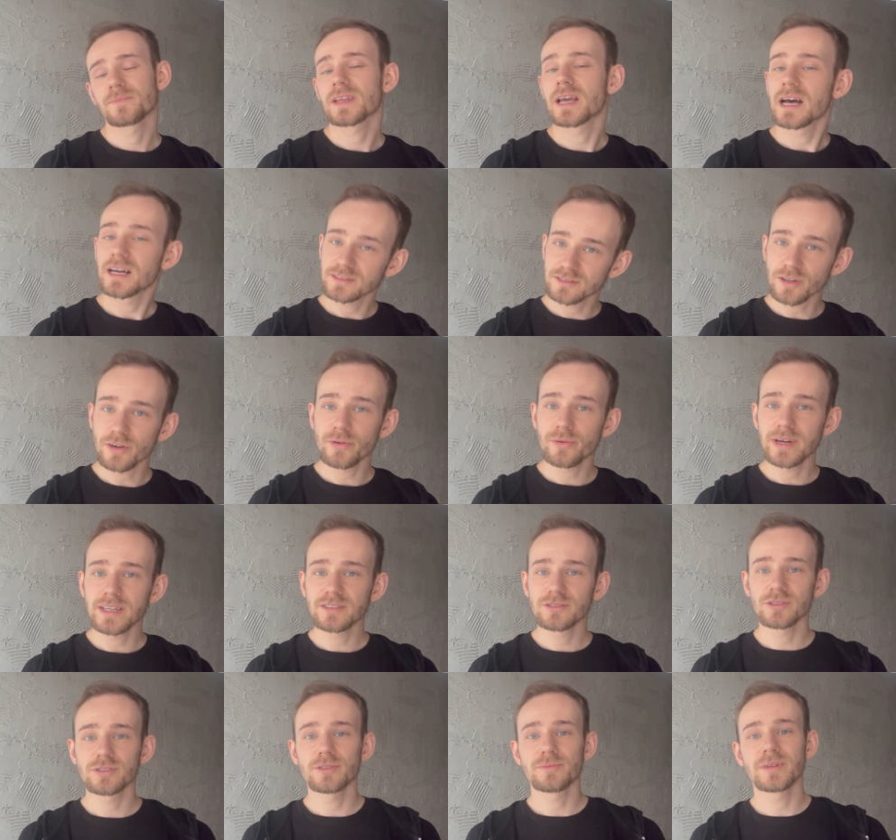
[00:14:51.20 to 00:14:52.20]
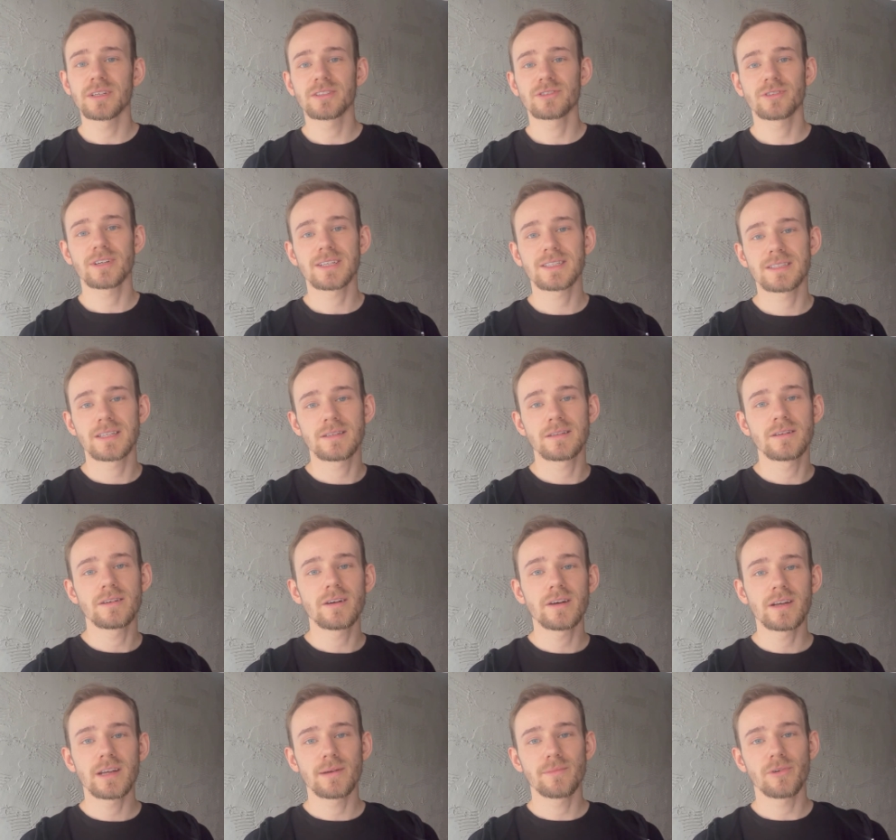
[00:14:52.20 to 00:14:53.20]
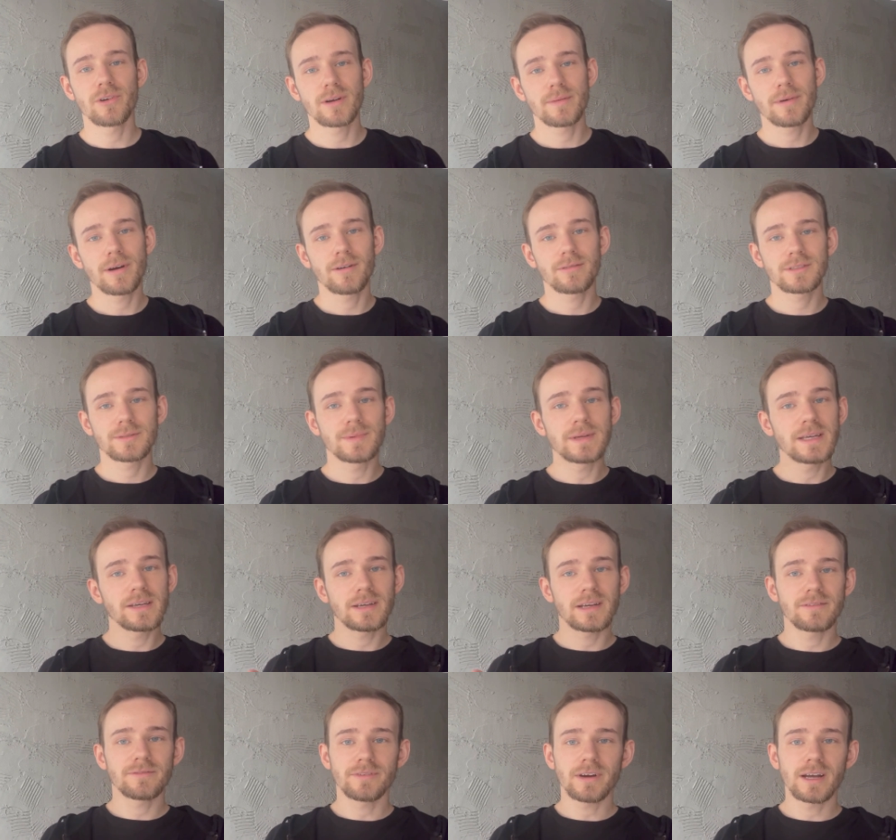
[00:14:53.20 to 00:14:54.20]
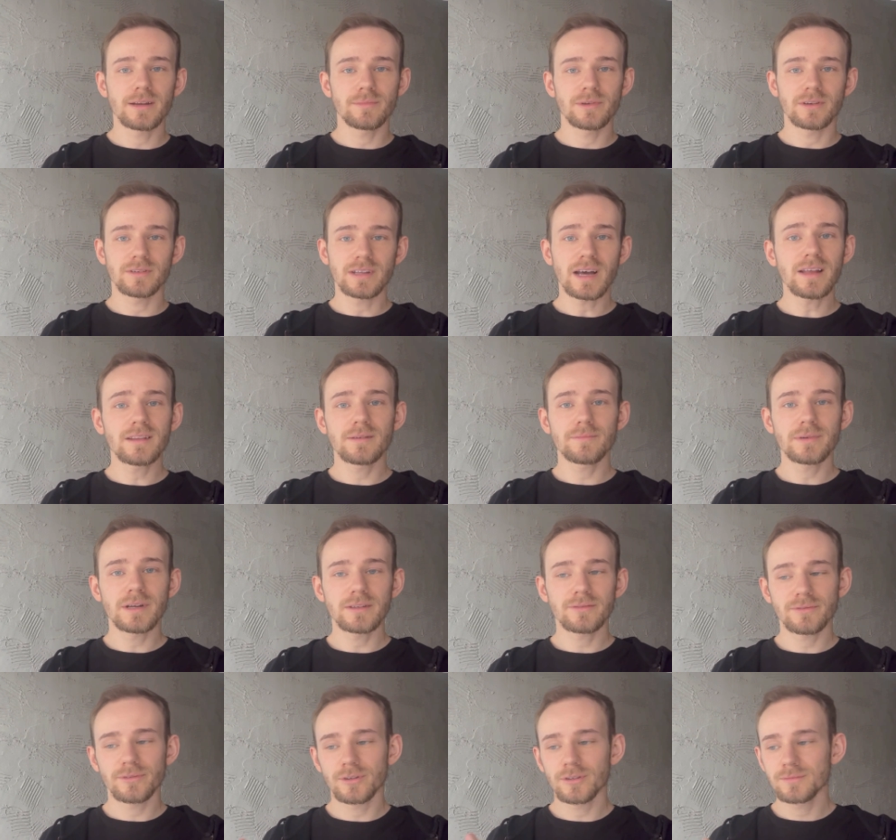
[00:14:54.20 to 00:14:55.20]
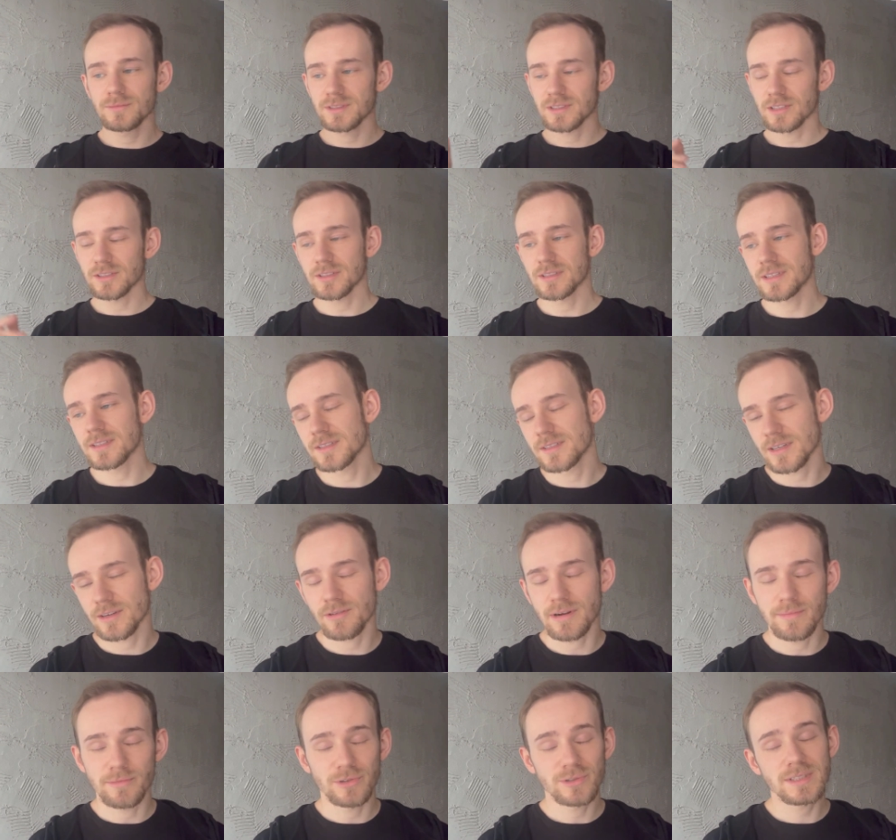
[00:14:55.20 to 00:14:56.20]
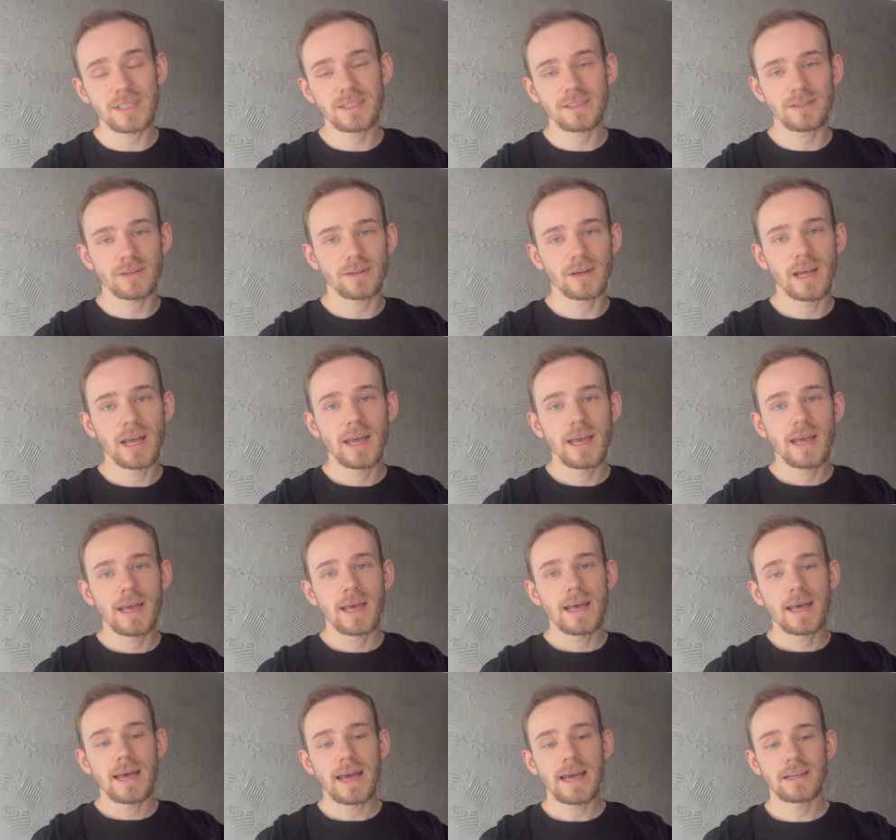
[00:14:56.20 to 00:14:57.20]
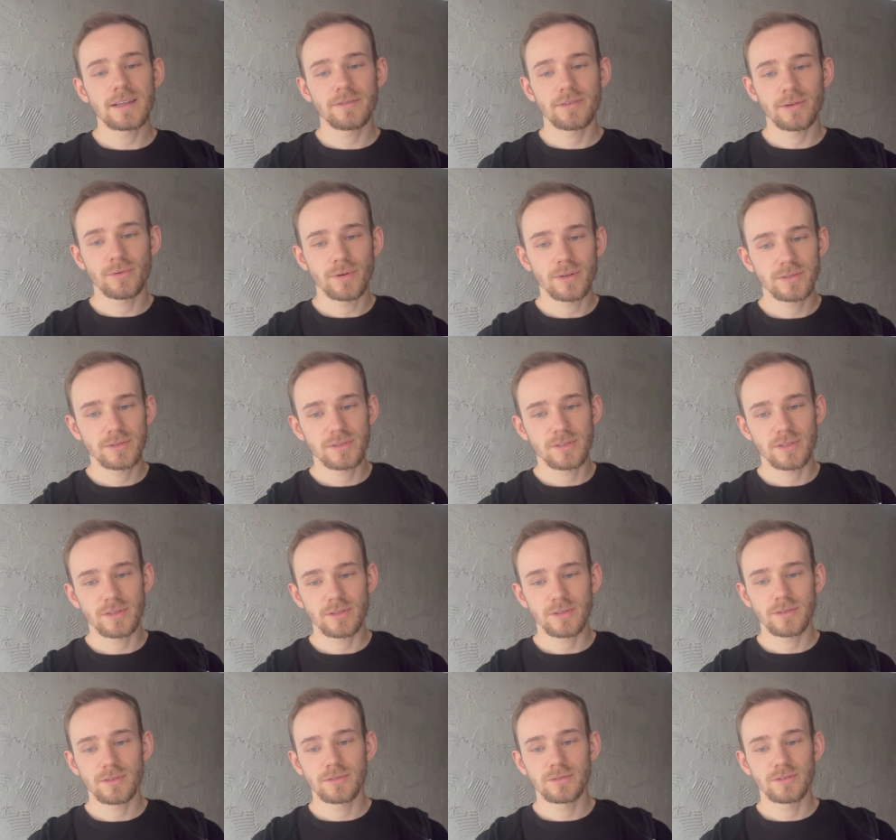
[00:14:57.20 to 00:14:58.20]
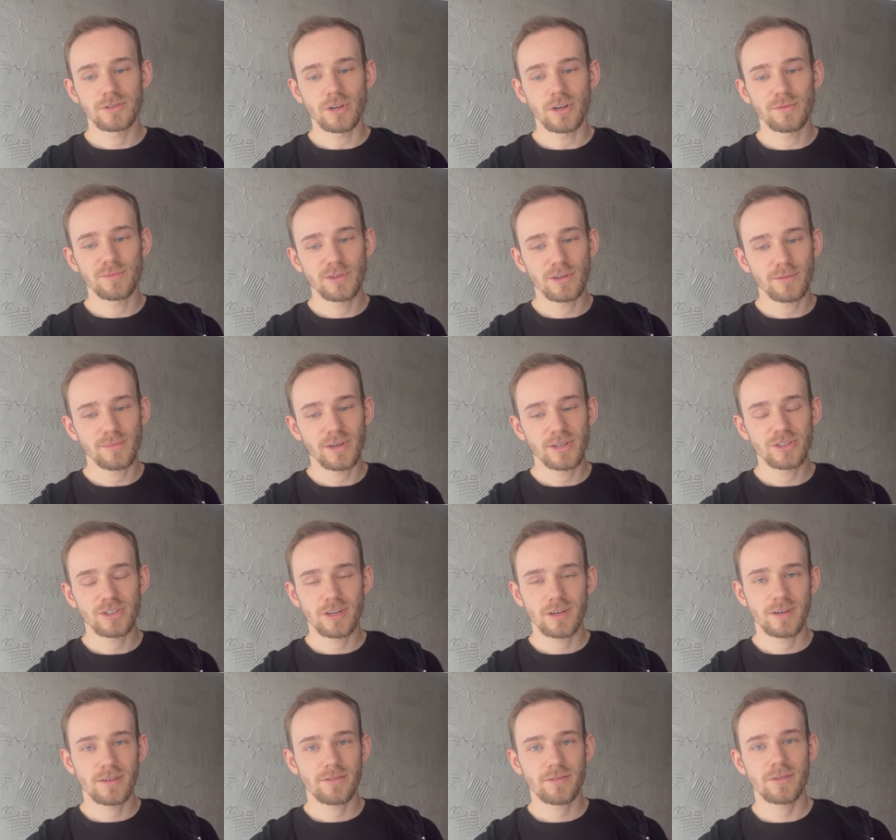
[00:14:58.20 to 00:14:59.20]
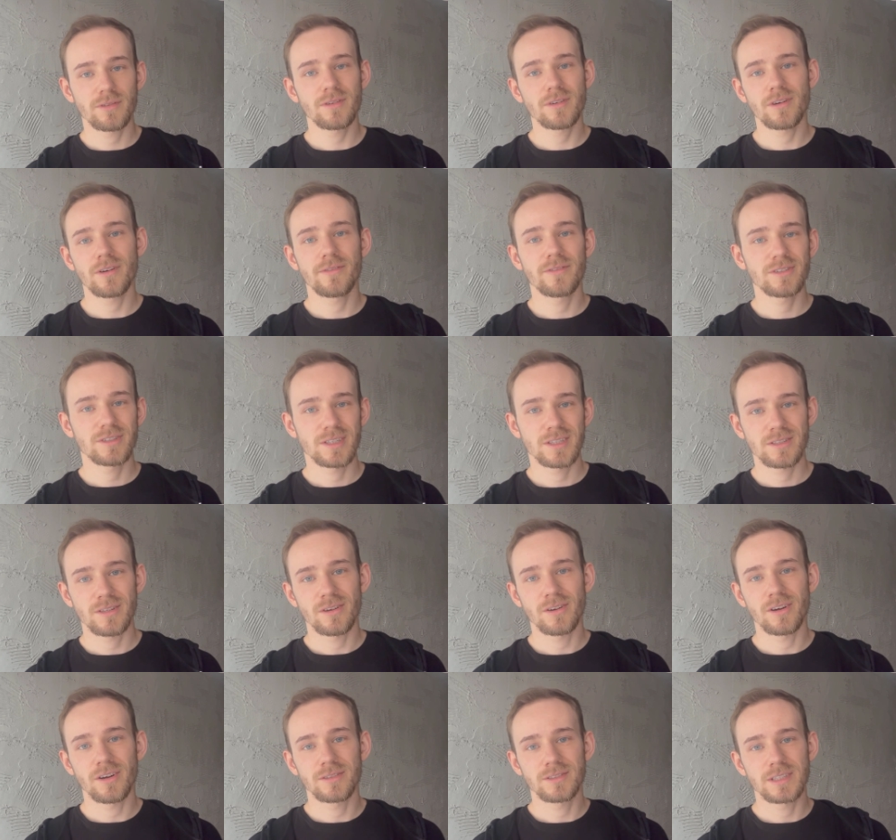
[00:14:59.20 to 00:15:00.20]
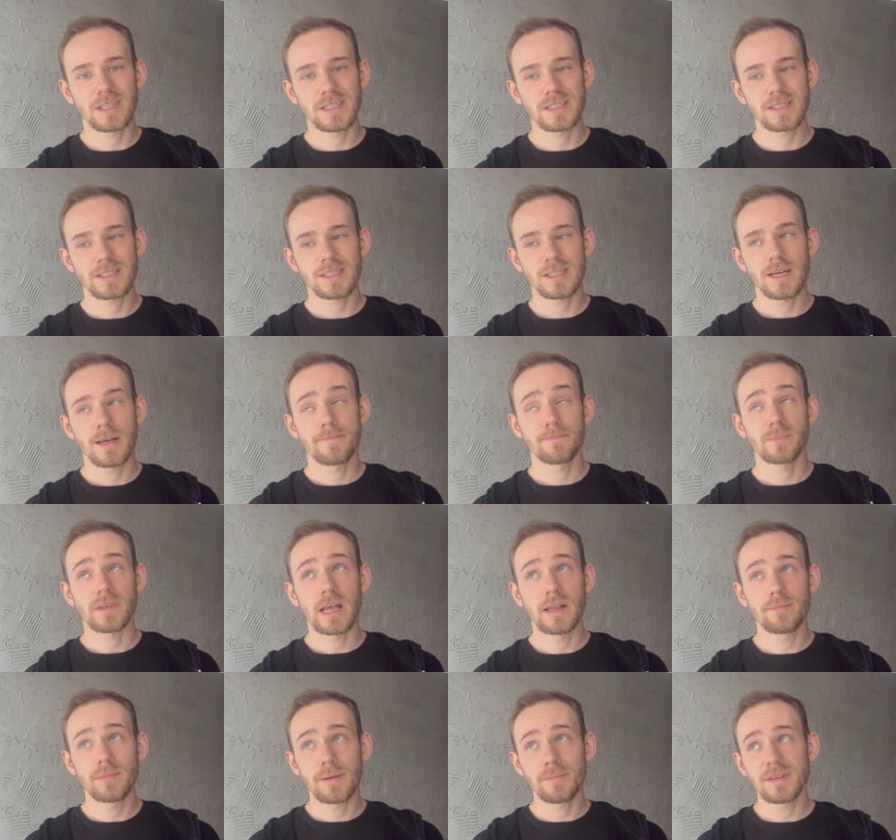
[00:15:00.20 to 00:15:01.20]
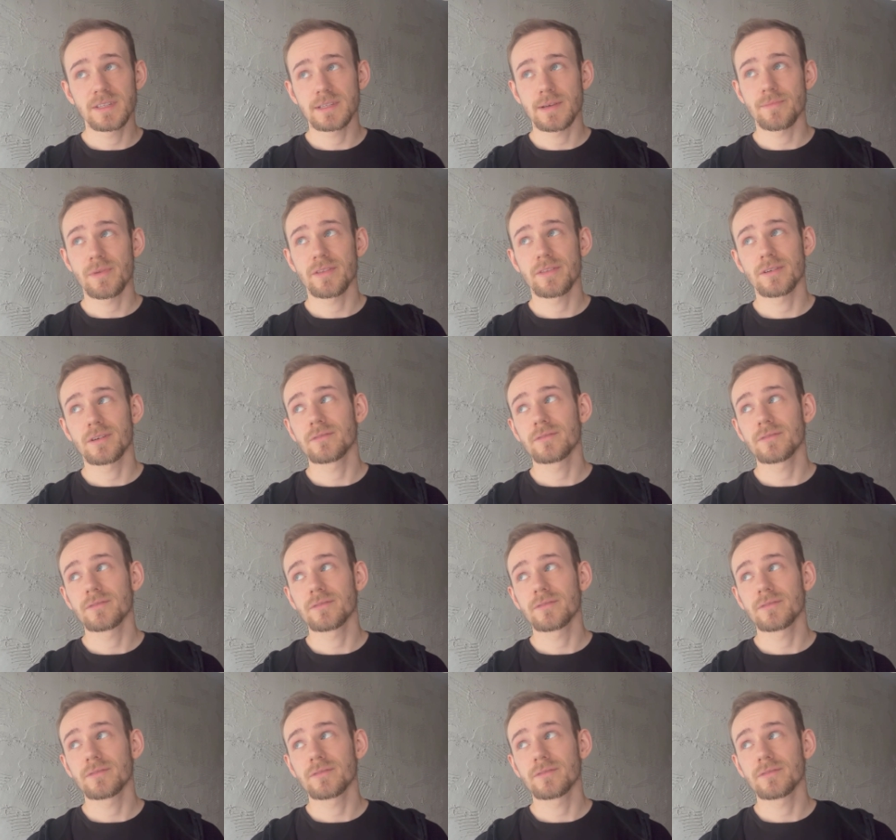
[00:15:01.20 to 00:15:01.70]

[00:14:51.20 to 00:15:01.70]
As always, should you be interested in learning more about me, you can find me on other platforms such as Instagram or TikTok. And if you want to join me on my journey through the Eurovision Song Contest and maybe some other